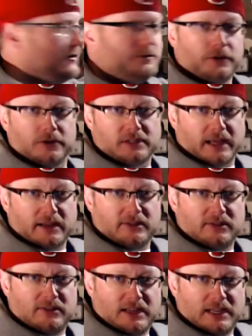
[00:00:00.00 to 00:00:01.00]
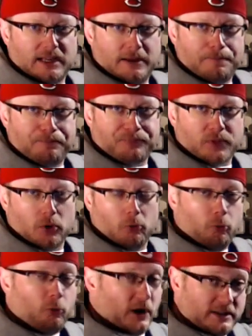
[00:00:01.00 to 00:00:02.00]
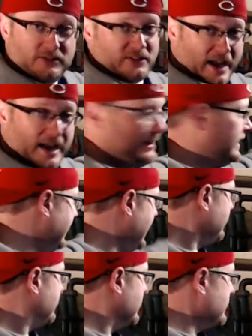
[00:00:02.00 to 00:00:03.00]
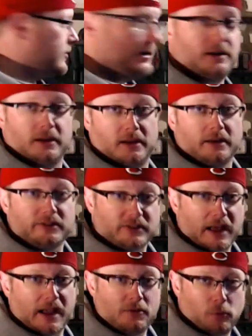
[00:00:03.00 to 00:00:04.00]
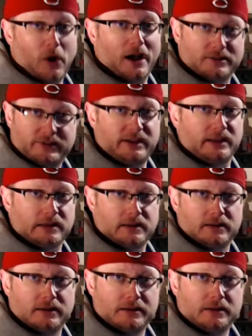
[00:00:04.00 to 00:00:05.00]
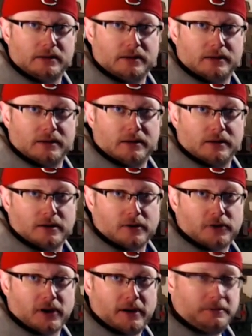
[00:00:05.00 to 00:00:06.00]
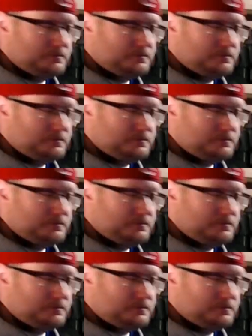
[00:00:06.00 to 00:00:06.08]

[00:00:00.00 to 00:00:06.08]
vertex Z, what side connects them? Side YZ. Okay?